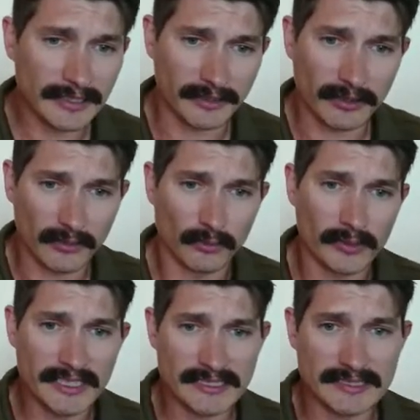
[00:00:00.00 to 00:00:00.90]
Like
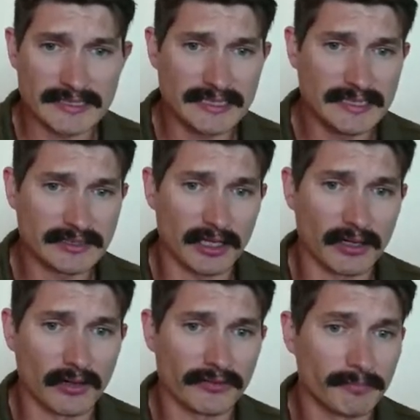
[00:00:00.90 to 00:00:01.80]
always, these
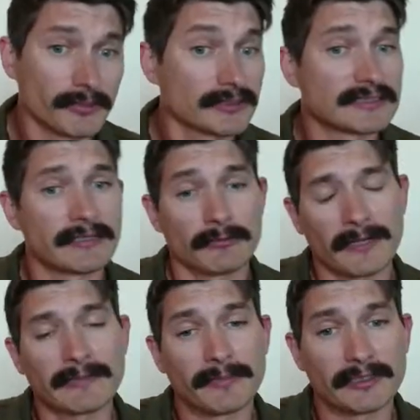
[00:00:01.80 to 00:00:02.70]
are the books that I
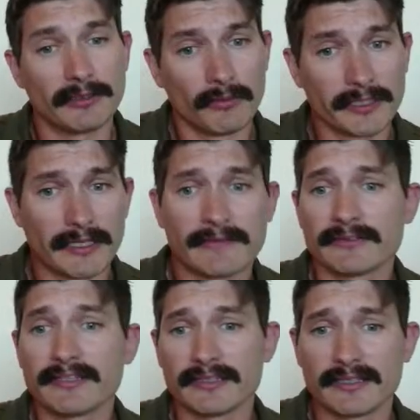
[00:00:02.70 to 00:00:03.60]
recommend going.
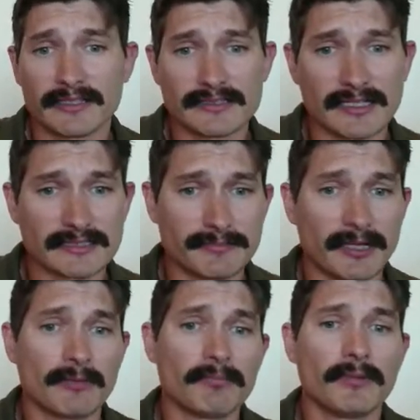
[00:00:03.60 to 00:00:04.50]
Everything that I talked
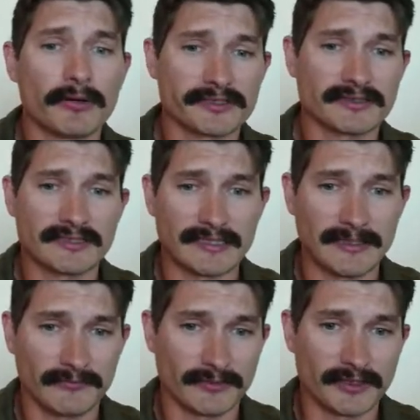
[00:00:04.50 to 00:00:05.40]
about mostly
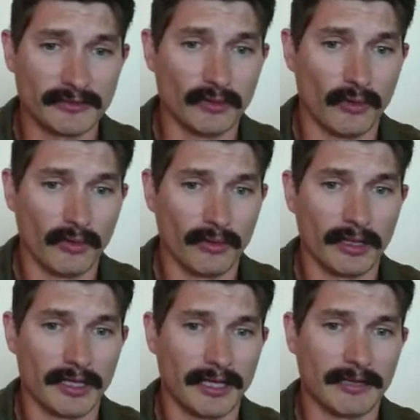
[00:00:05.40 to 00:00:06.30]
came from the
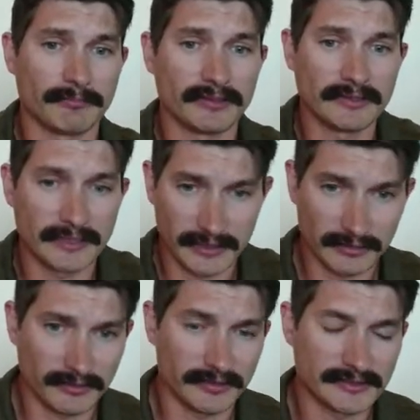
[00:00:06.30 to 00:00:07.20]
goal, but lean
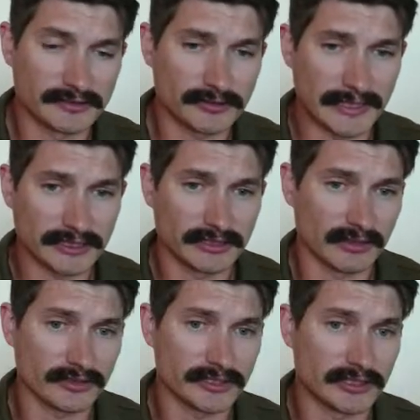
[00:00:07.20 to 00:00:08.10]
analytics and
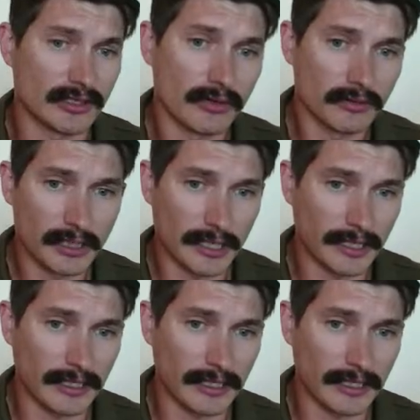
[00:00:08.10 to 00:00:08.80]
traction also